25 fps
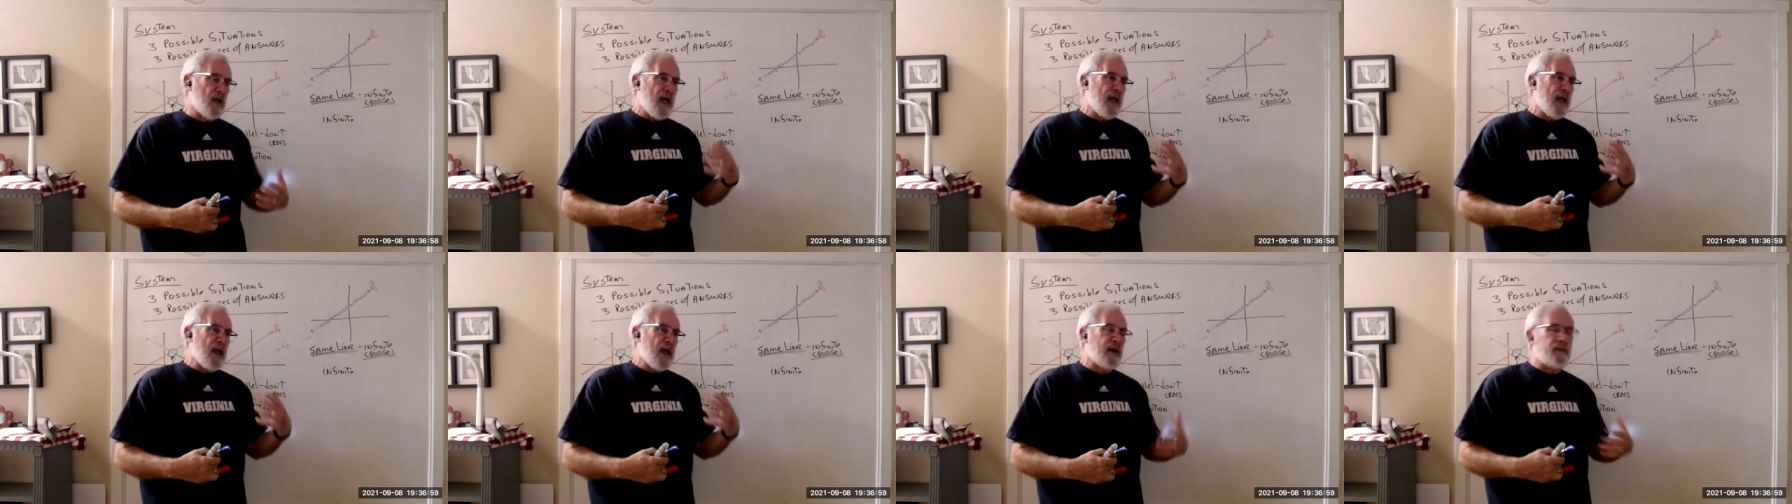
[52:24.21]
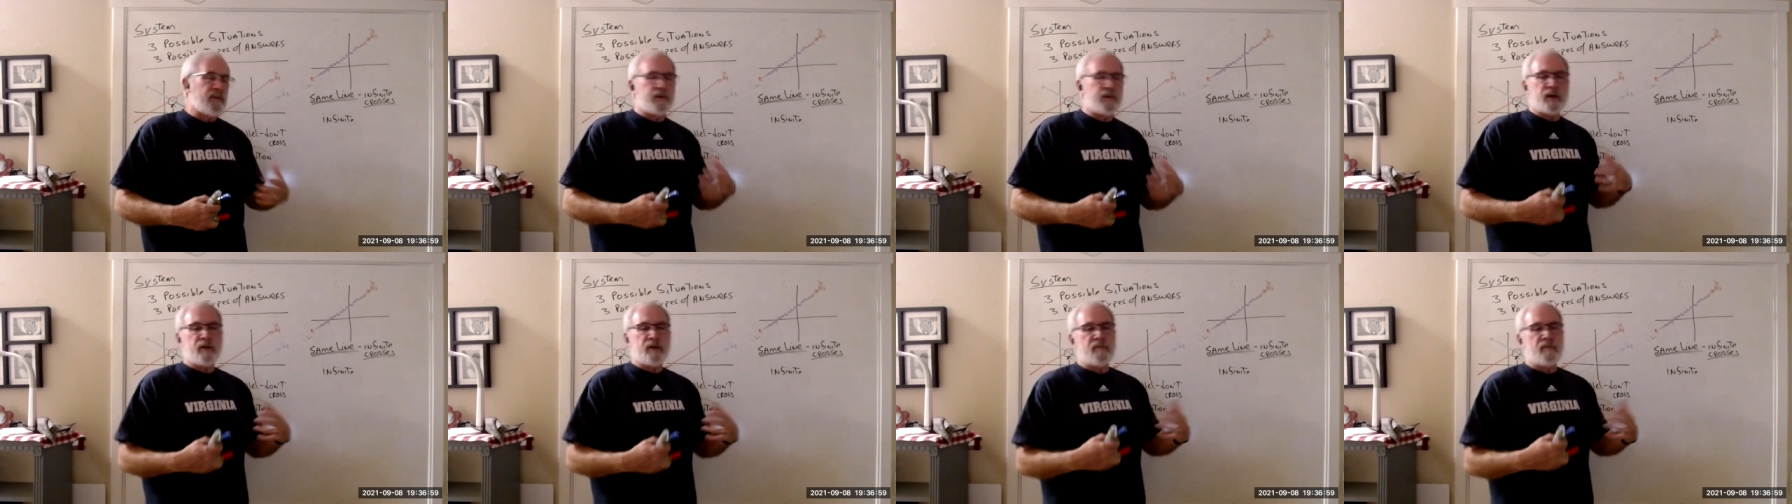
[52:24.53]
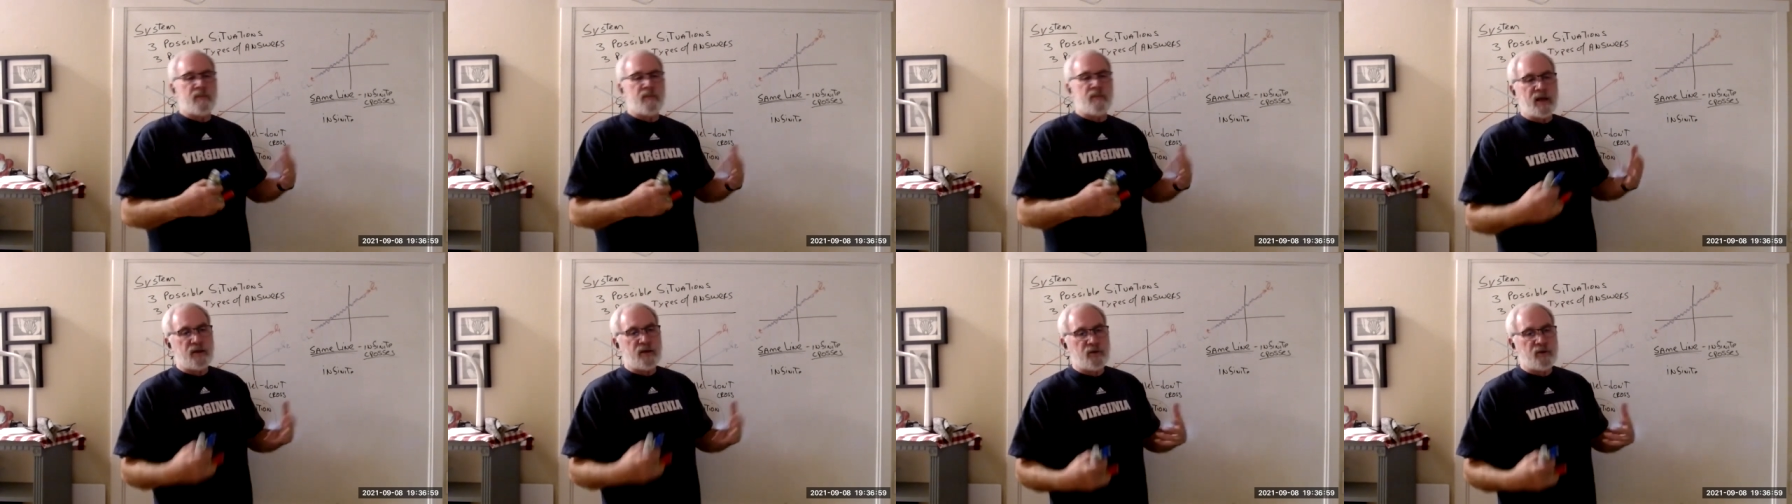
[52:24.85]
And I'm going to
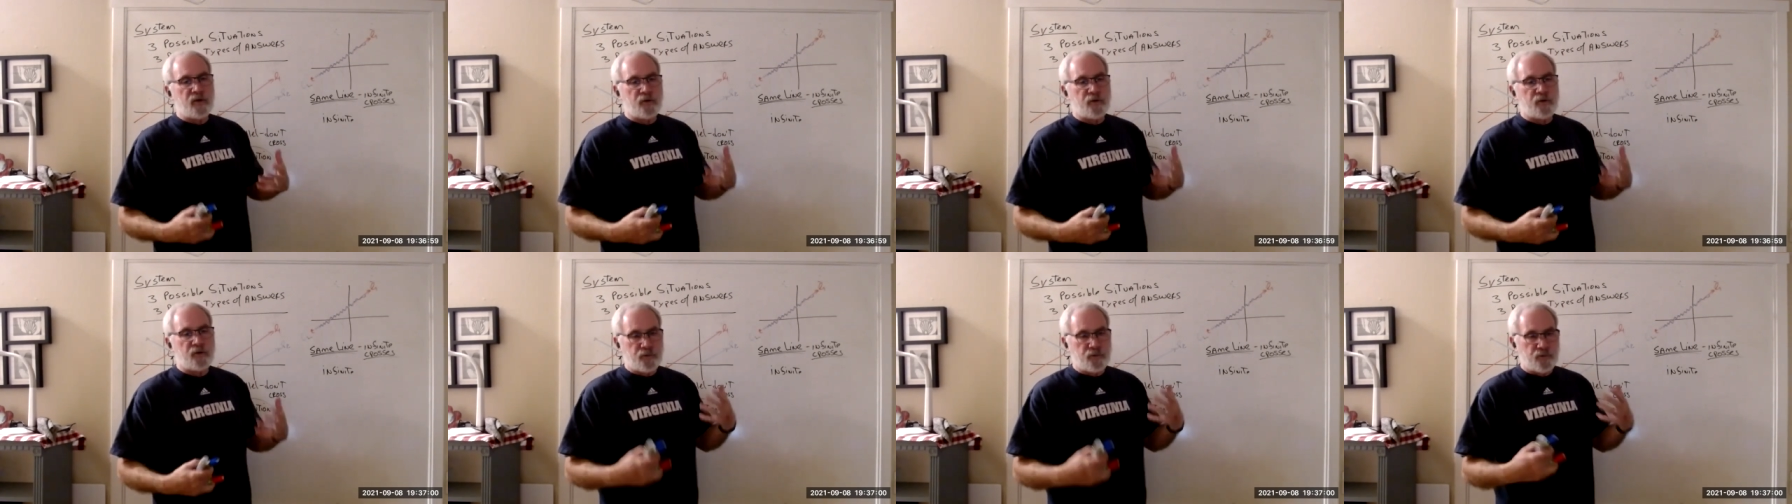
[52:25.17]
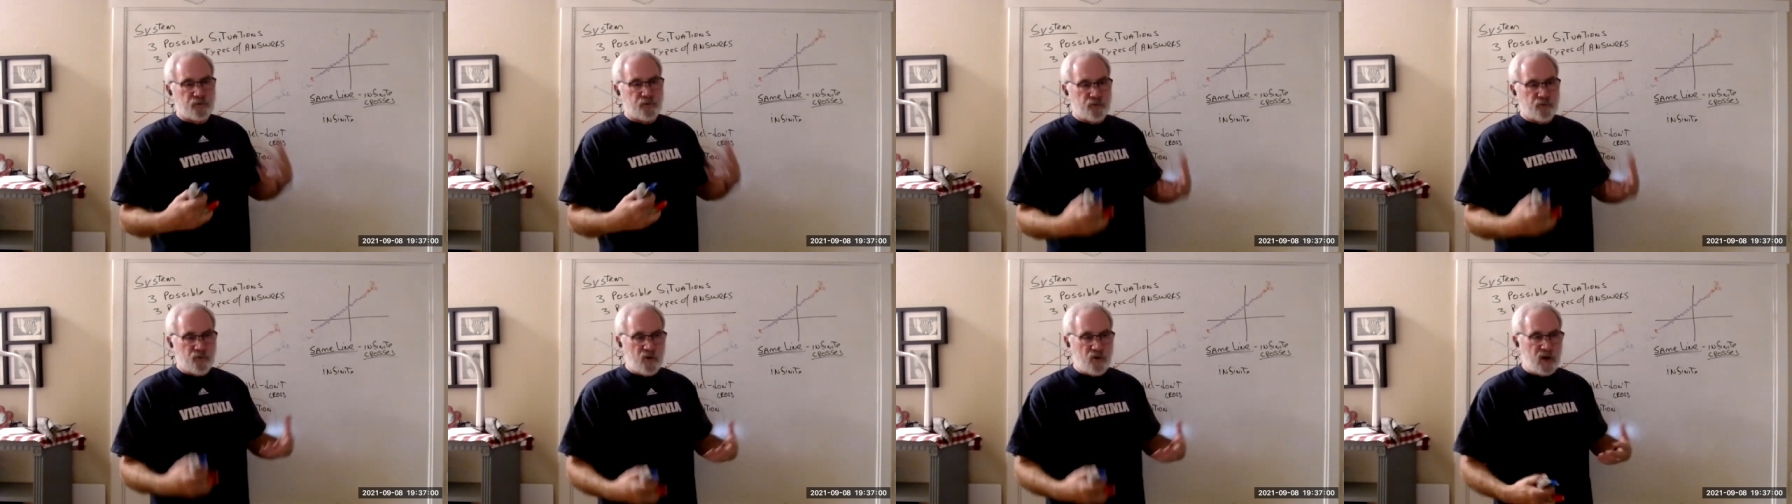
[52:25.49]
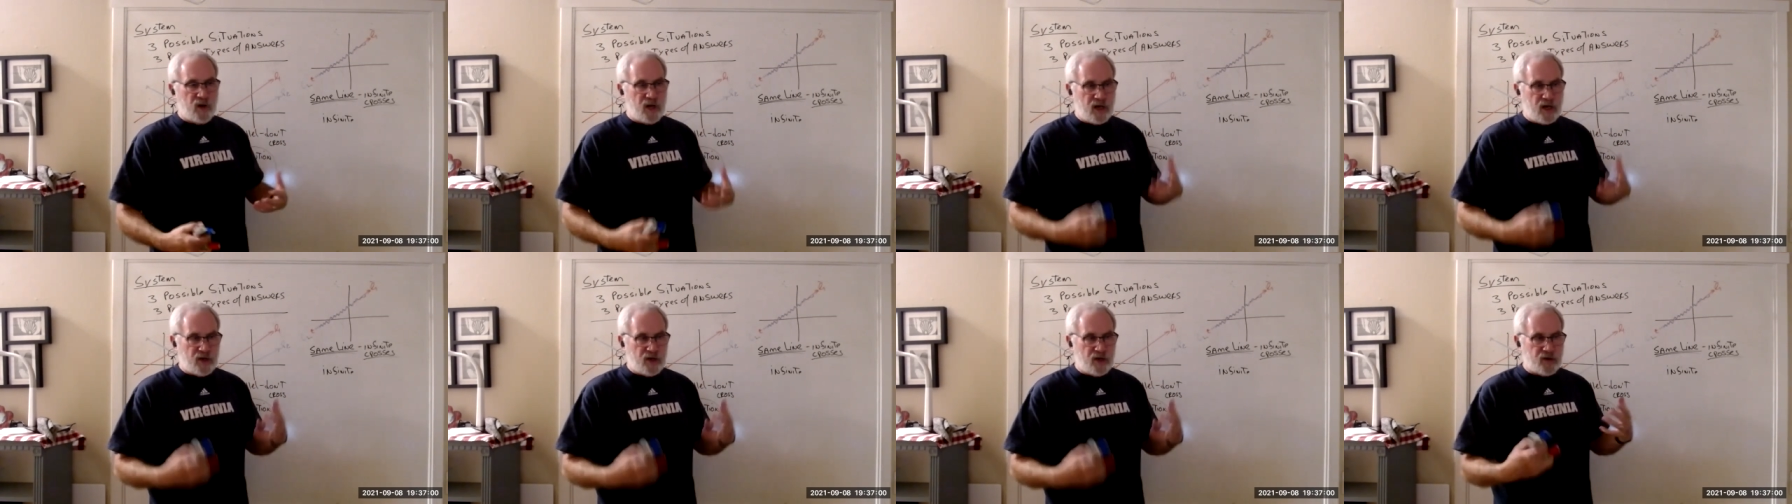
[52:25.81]
make this
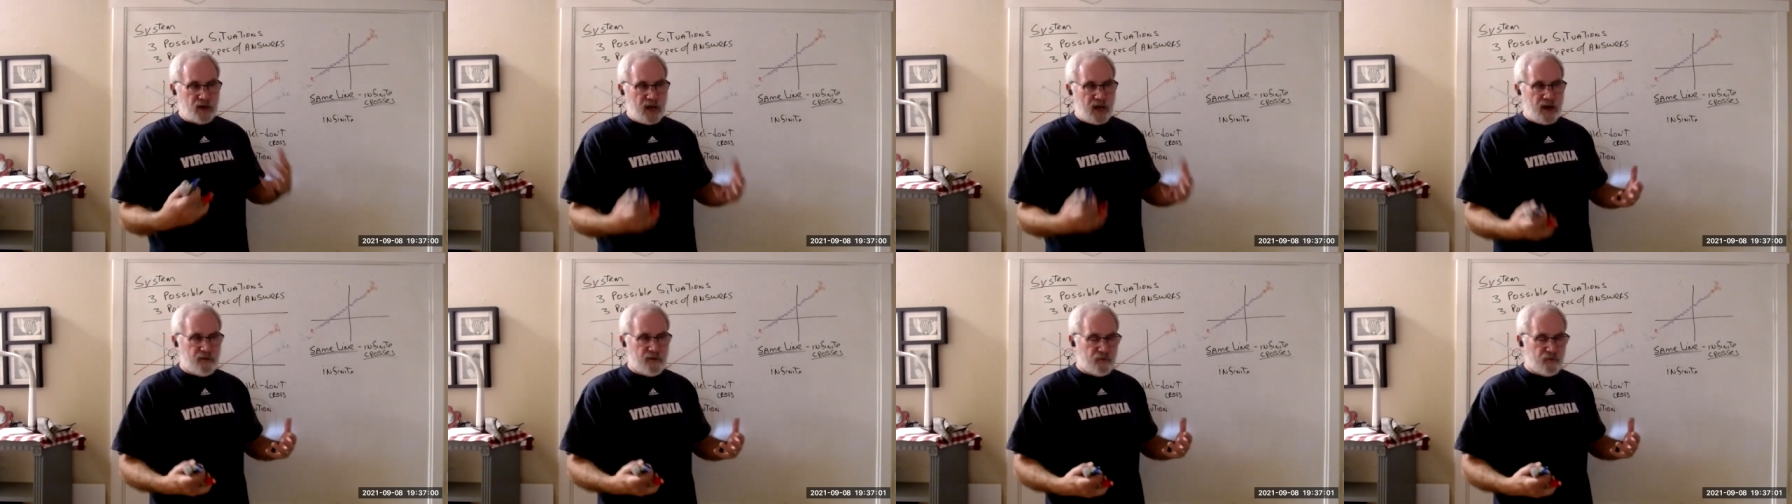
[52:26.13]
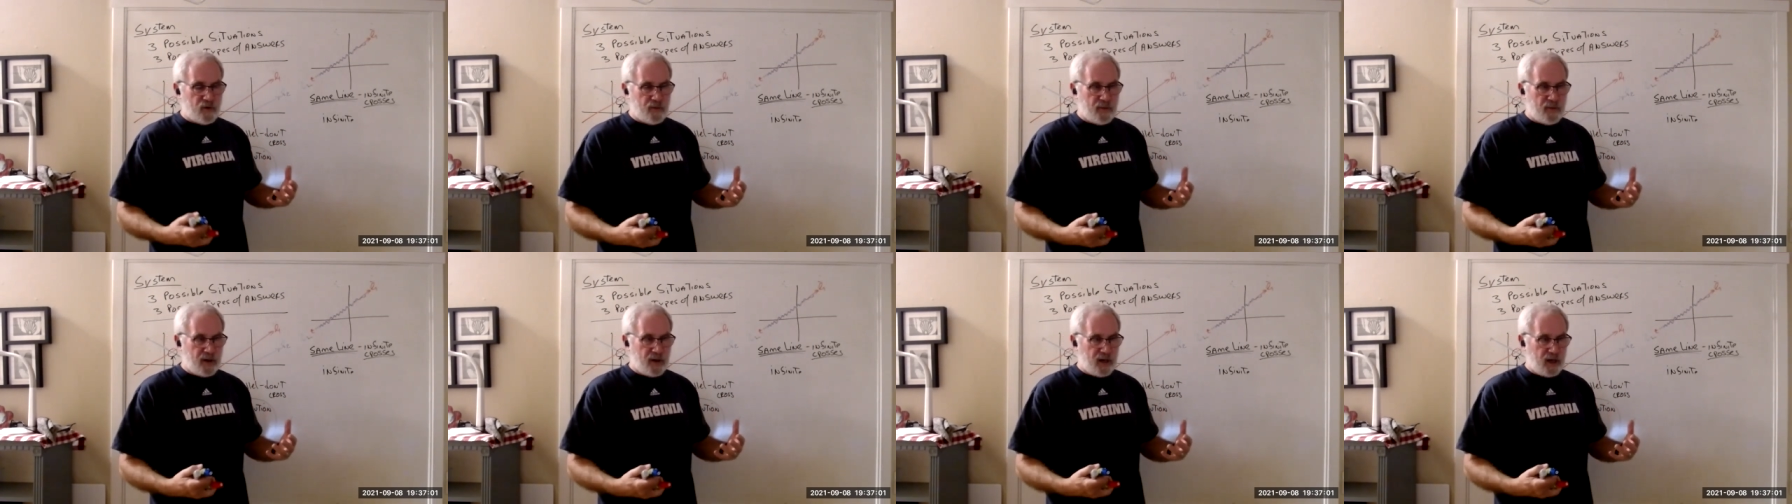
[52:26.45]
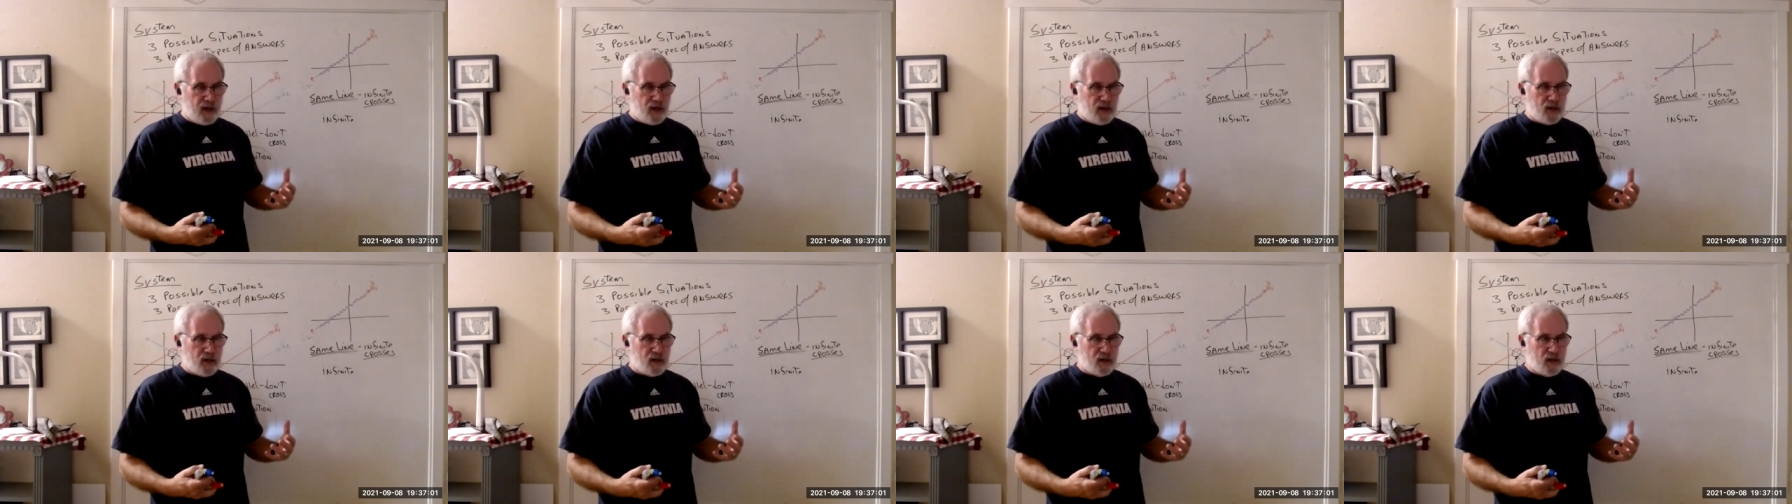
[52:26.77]
free to
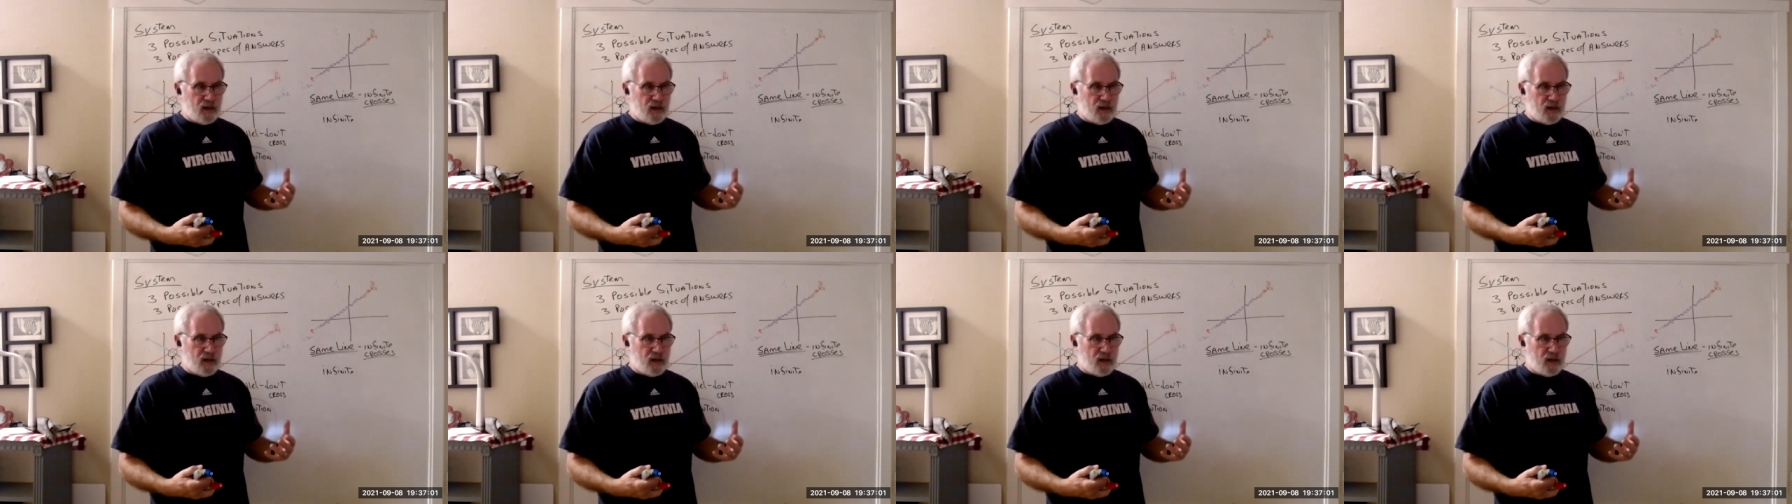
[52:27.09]
everybody.